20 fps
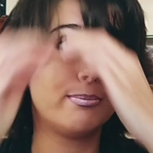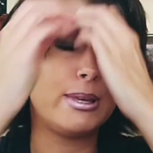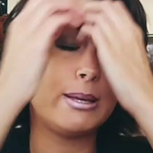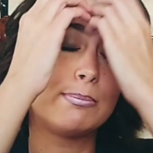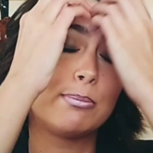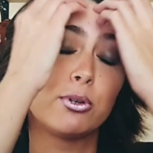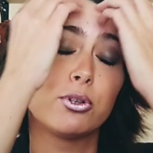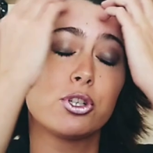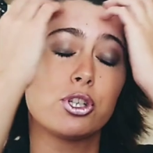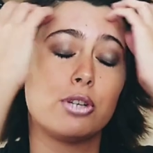
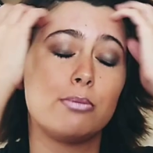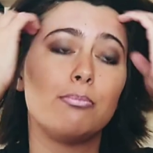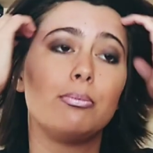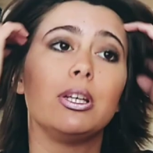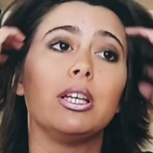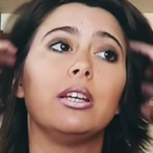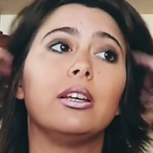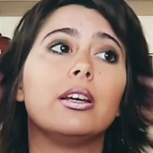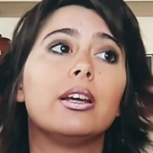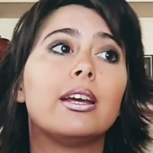People should
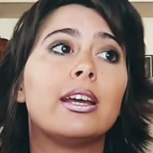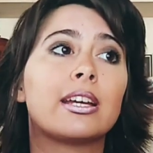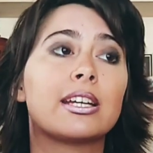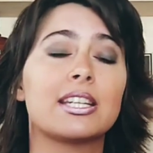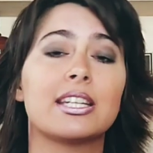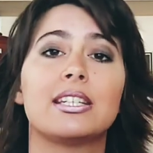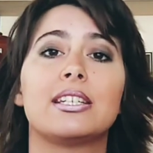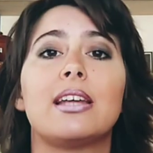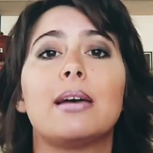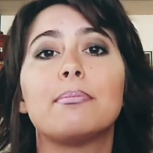be
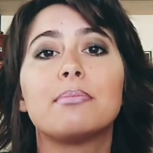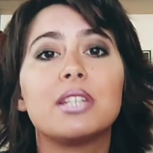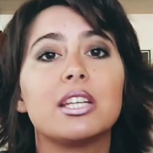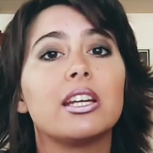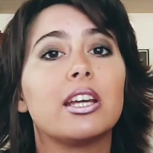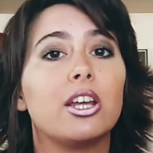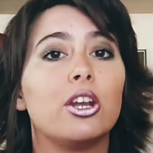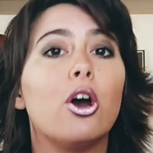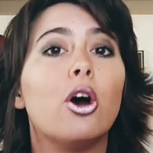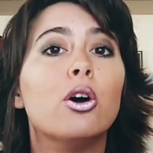
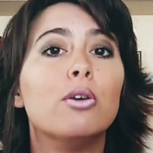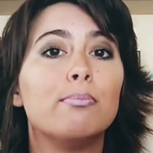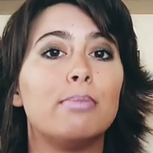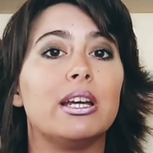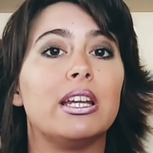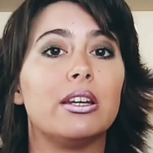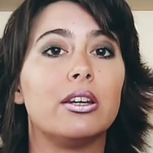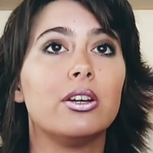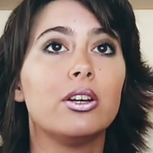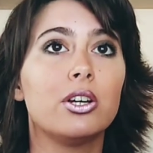accepting and
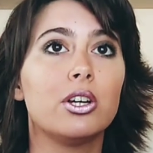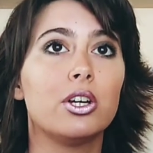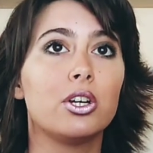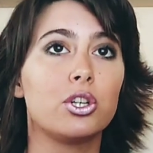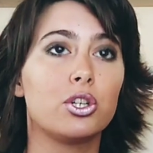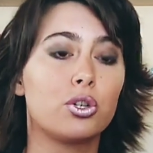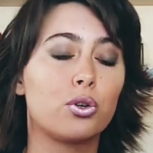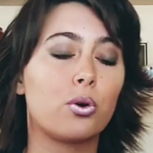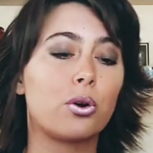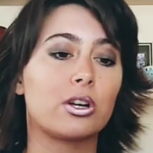open
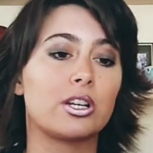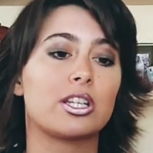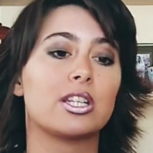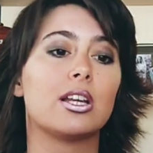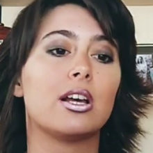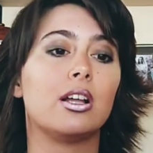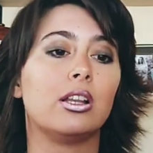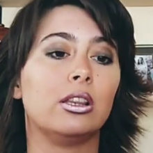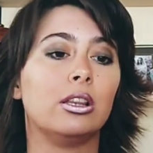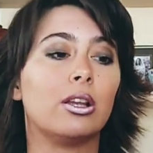
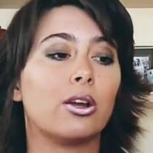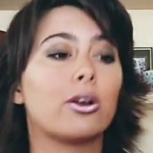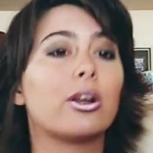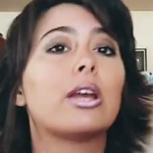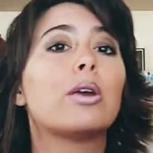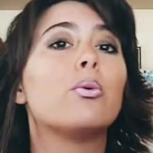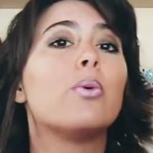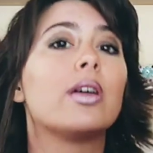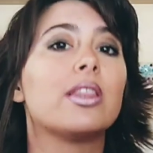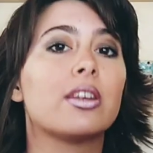towards
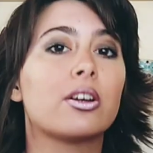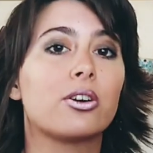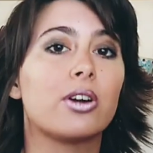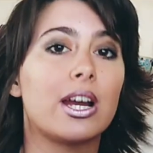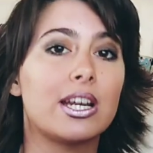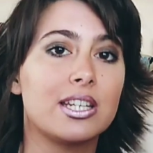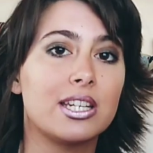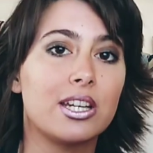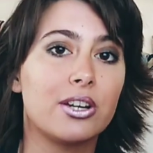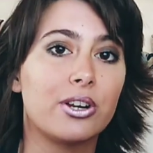learning what the
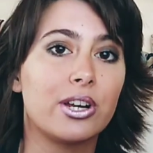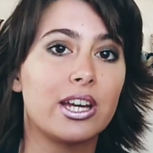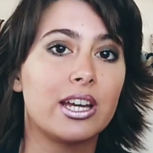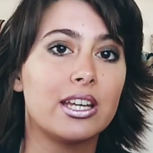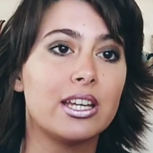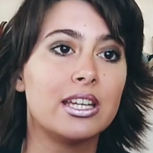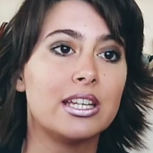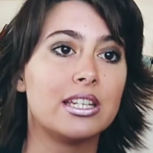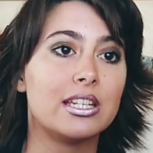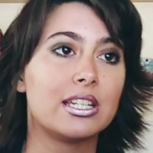
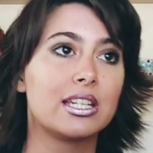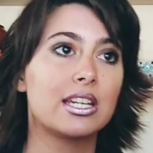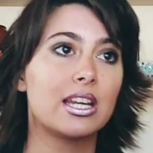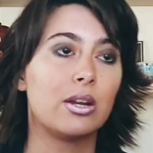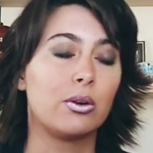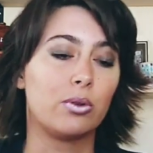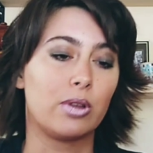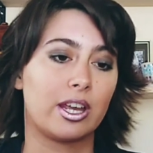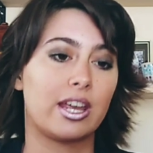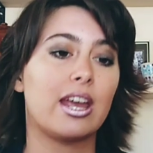criteria is
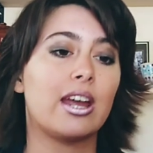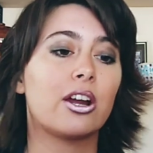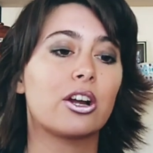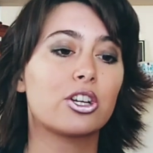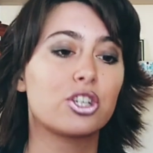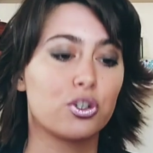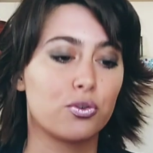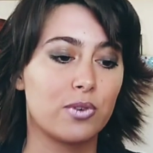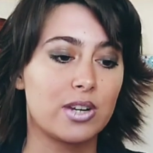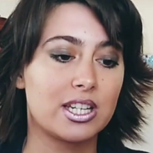and the
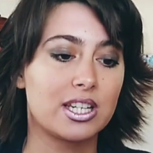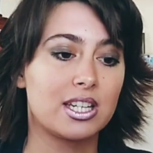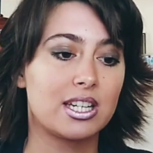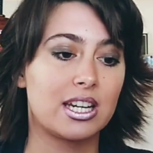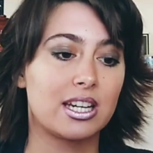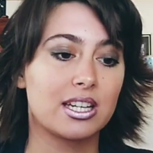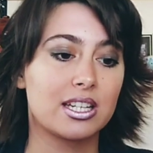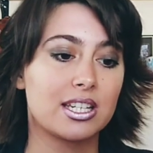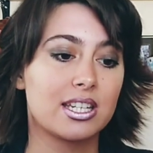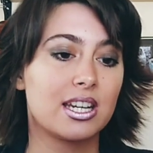
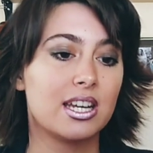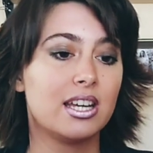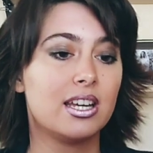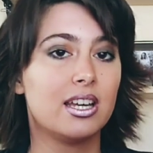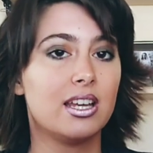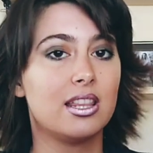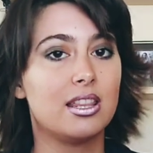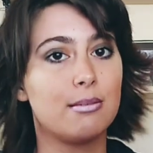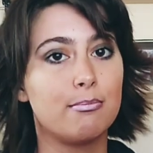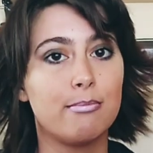characteristics
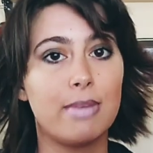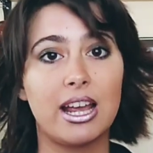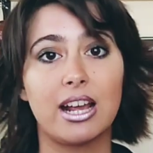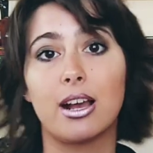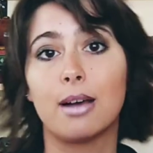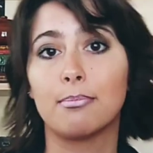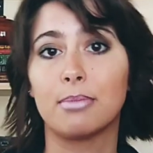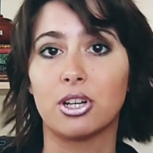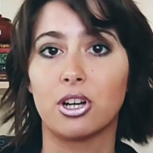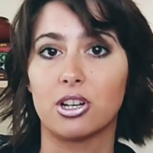that
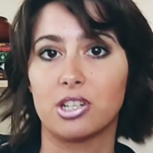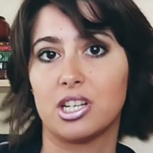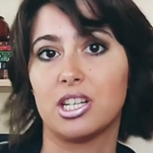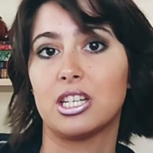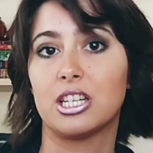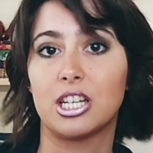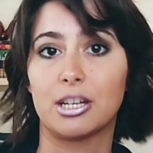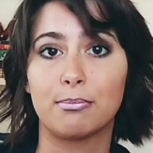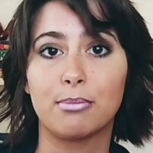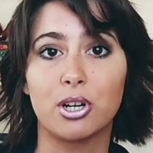make up an
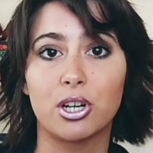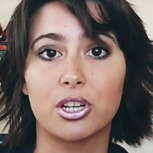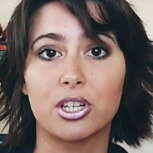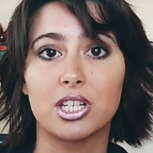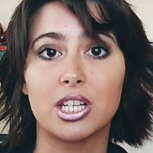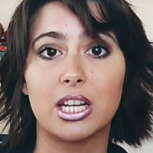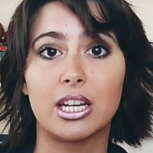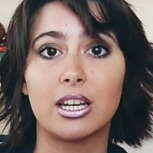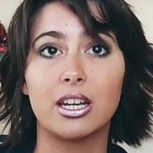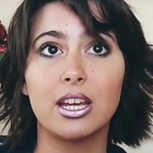autistic
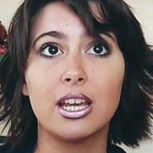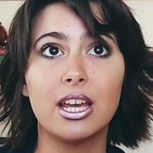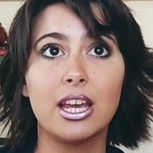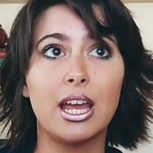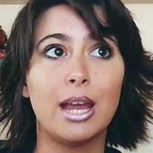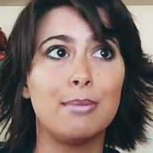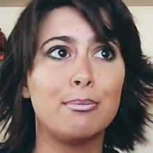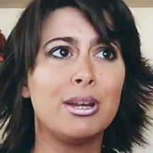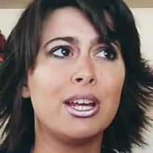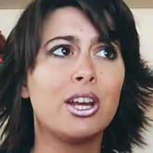person
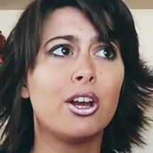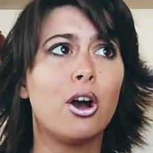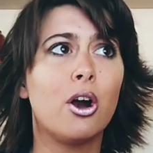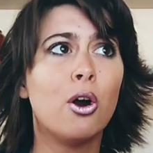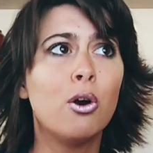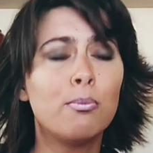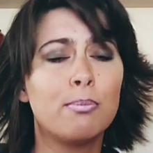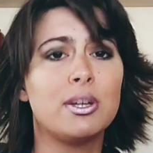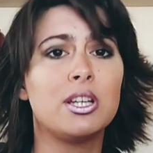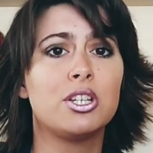and being
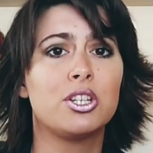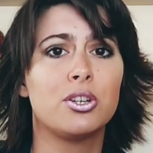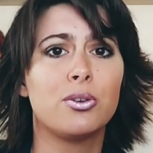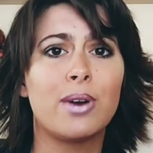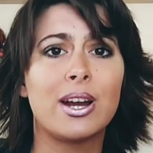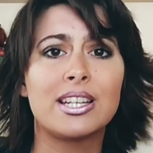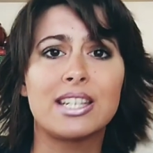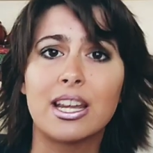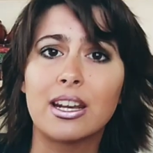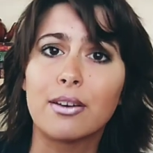open
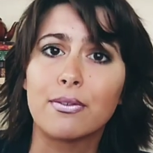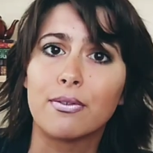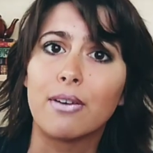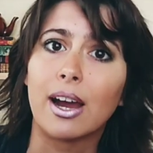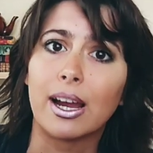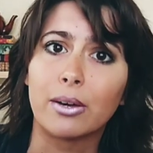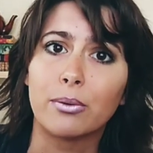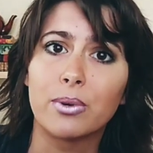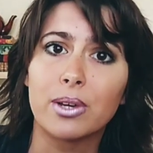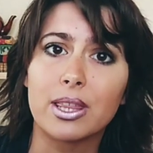to
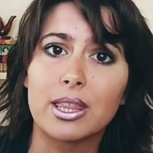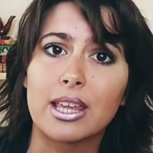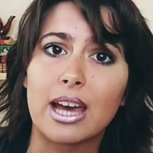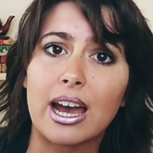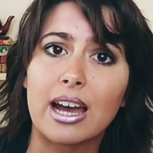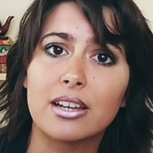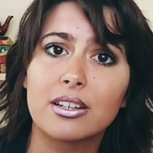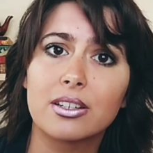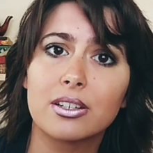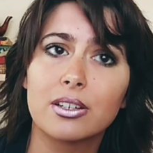identifying with
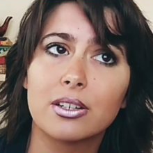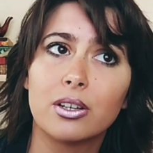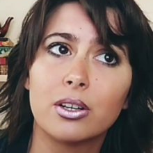that.